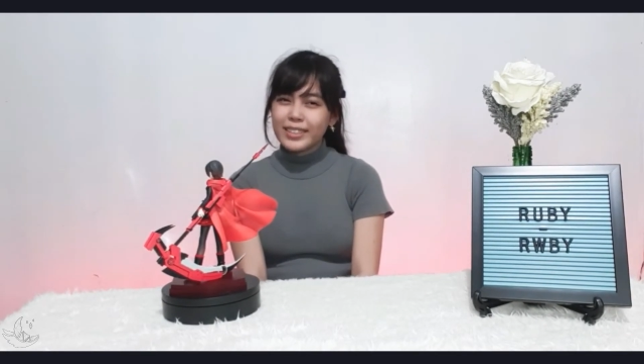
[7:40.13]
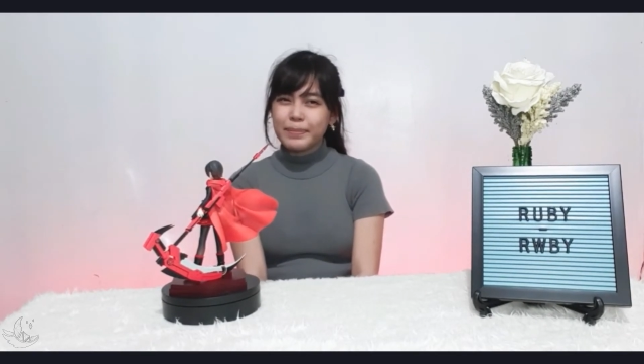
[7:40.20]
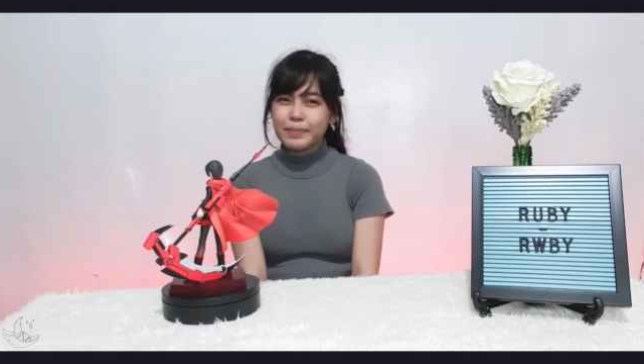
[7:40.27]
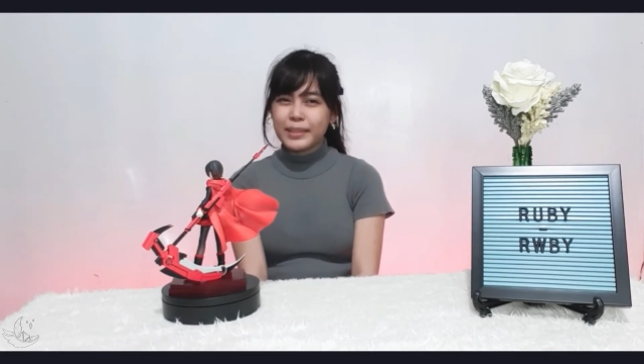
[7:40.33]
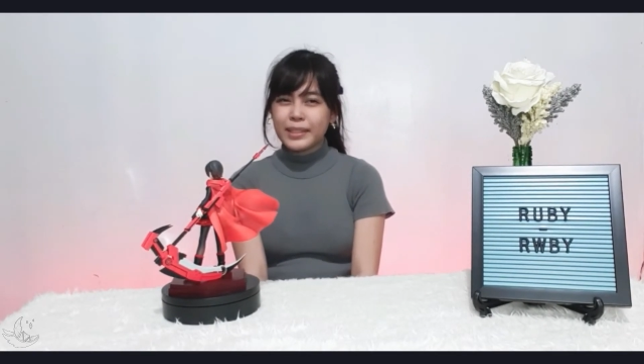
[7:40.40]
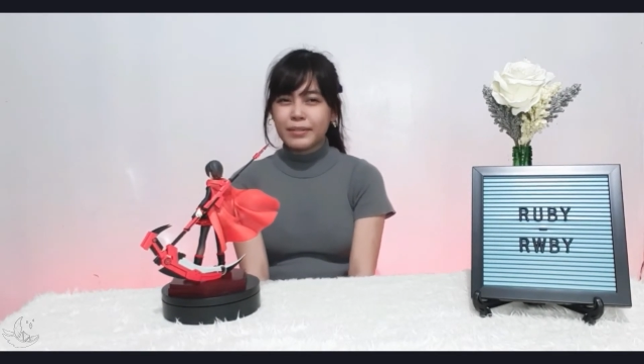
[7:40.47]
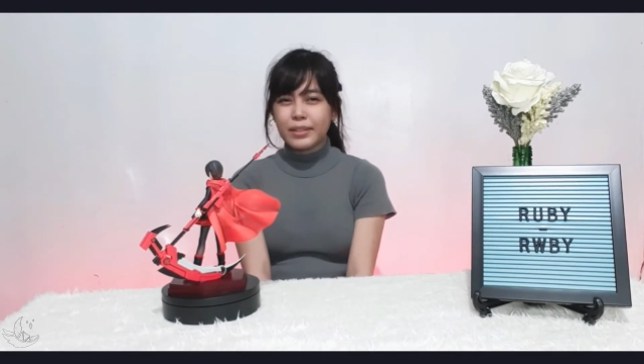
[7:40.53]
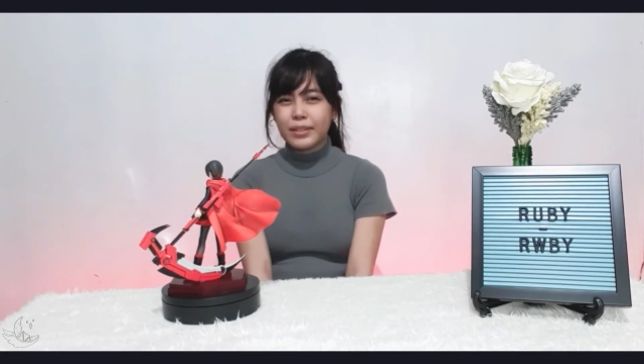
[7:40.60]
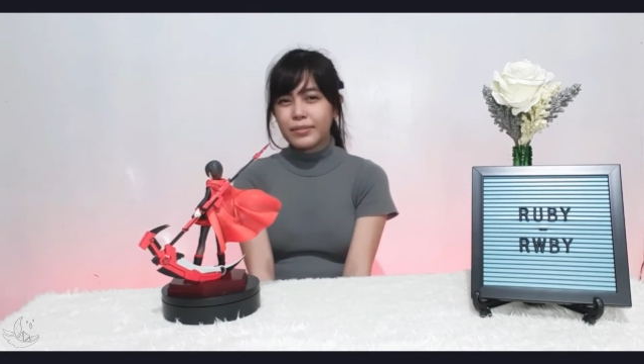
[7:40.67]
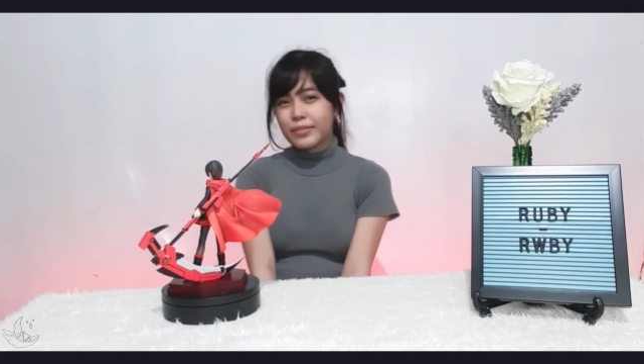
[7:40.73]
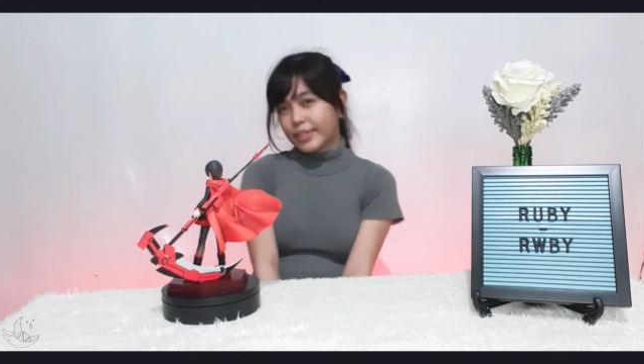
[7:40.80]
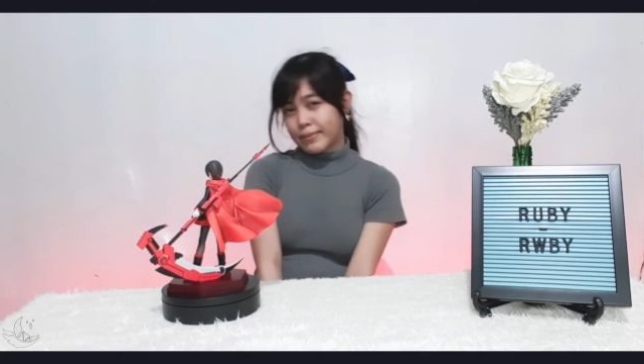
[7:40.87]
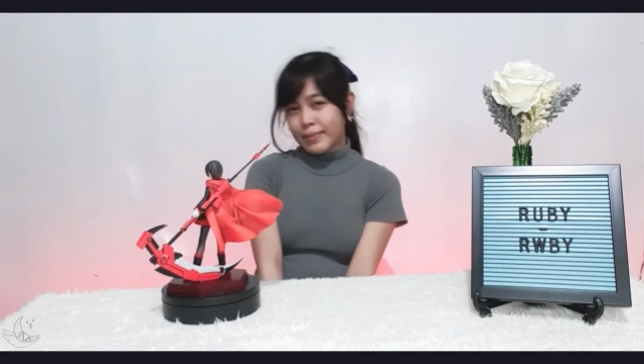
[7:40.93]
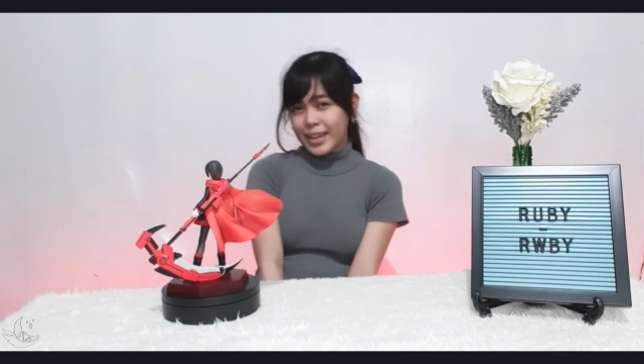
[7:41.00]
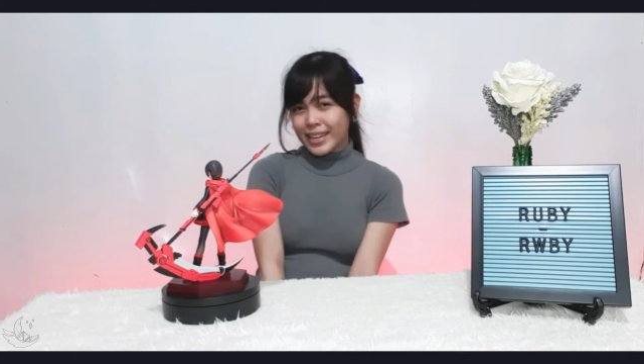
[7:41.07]
want to see
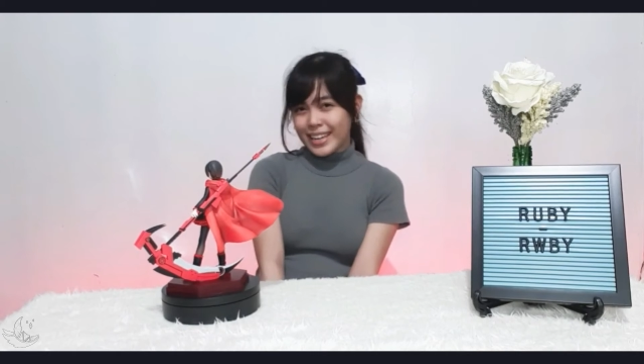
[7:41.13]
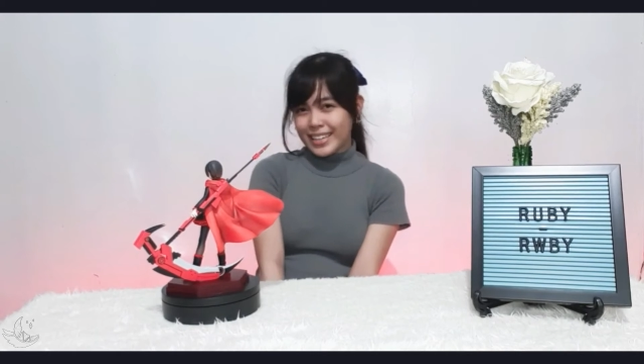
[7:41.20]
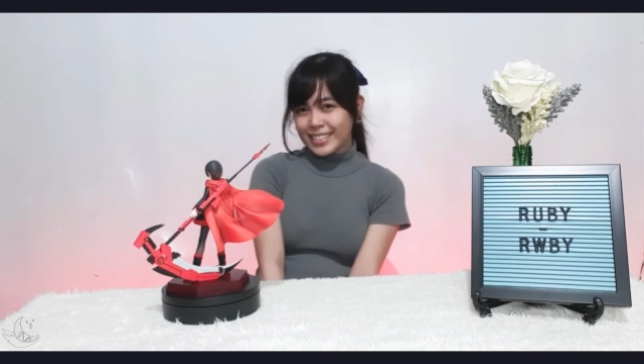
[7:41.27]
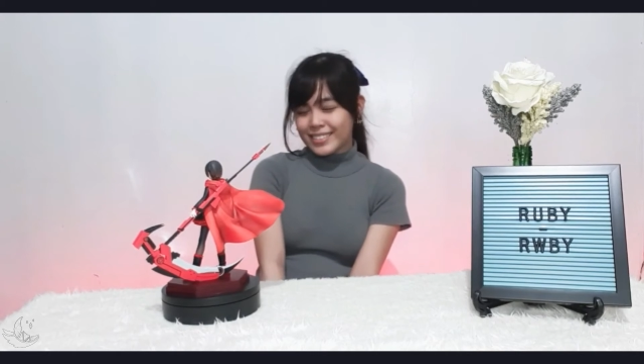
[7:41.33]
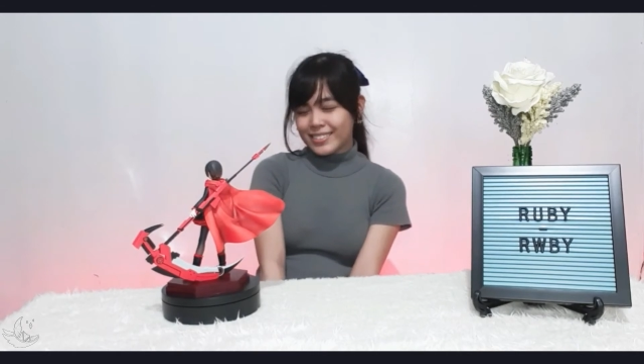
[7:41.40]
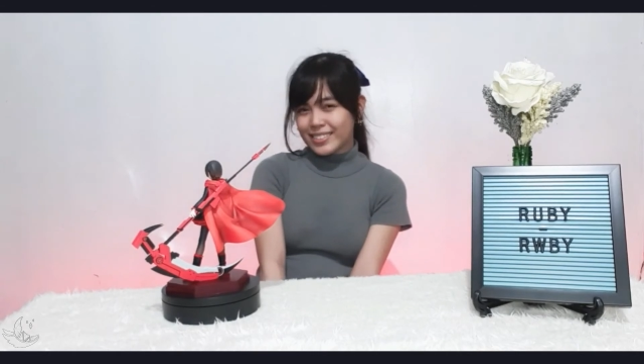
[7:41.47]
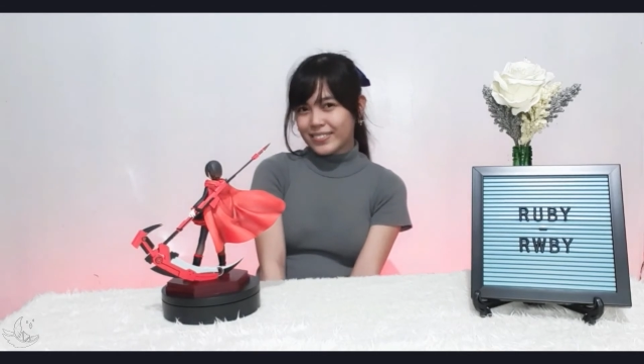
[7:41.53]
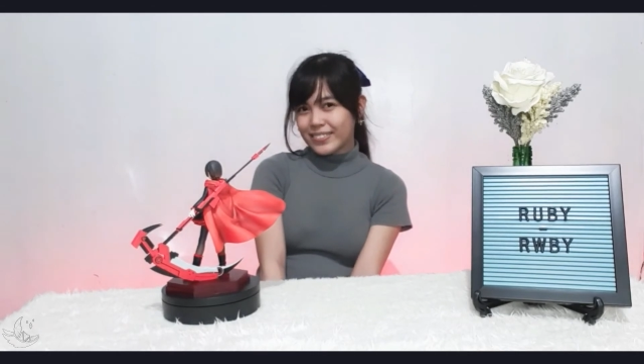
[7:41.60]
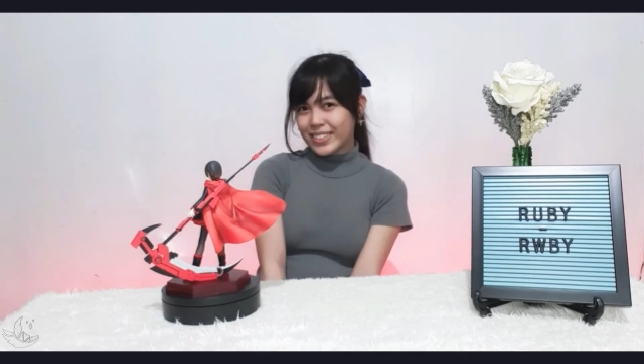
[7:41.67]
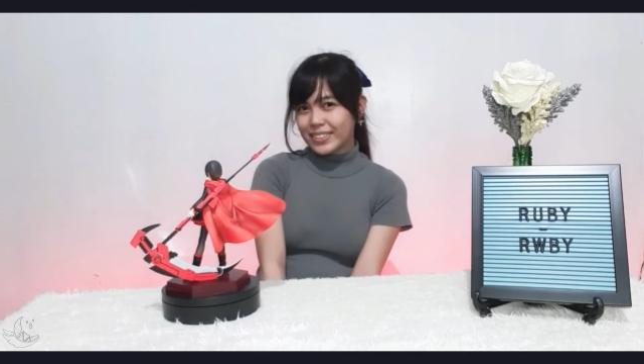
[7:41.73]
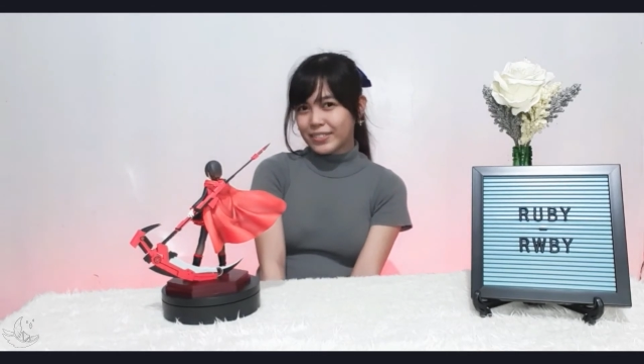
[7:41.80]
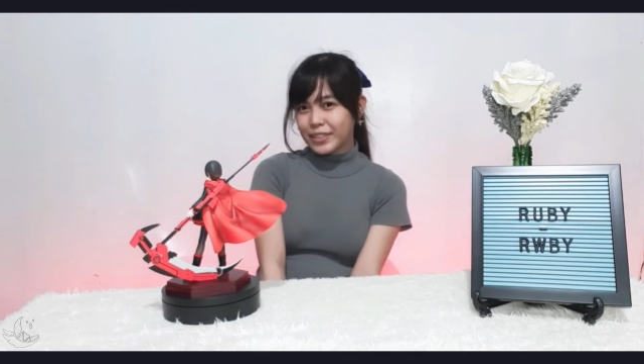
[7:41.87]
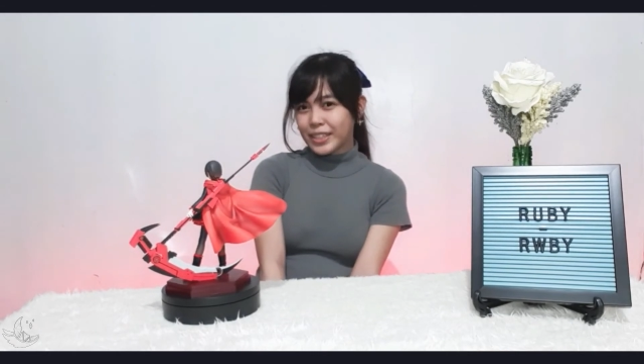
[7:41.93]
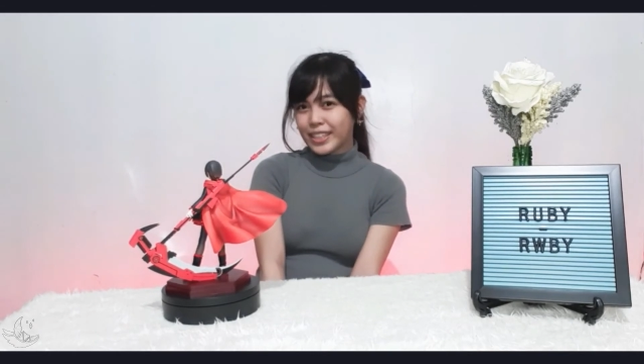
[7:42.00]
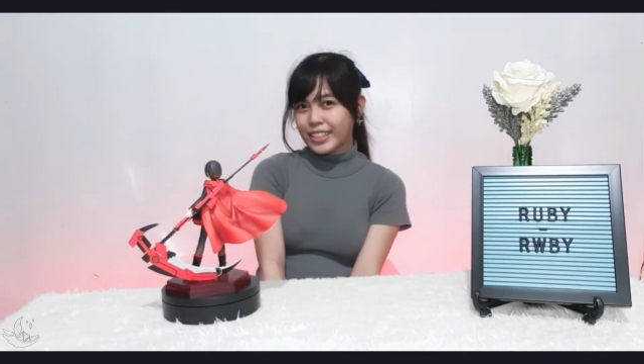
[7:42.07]
my next RWBY
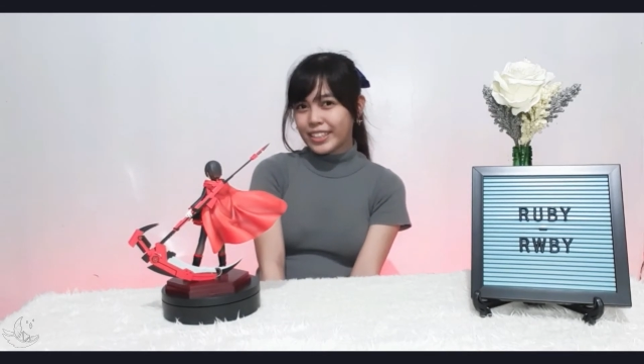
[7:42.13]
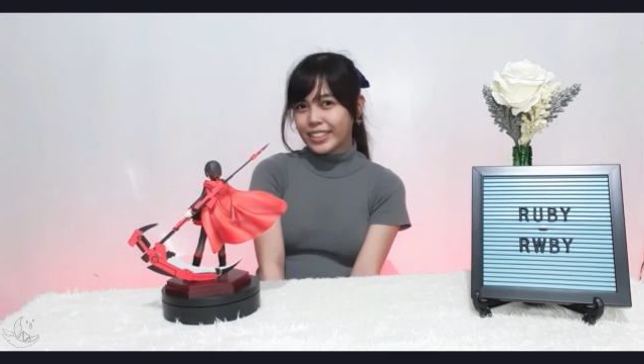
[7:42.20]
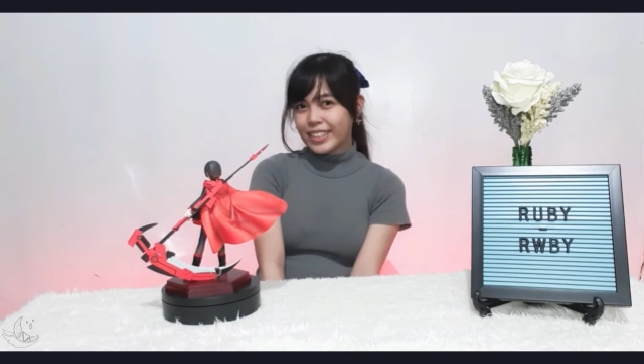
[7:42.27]
figure?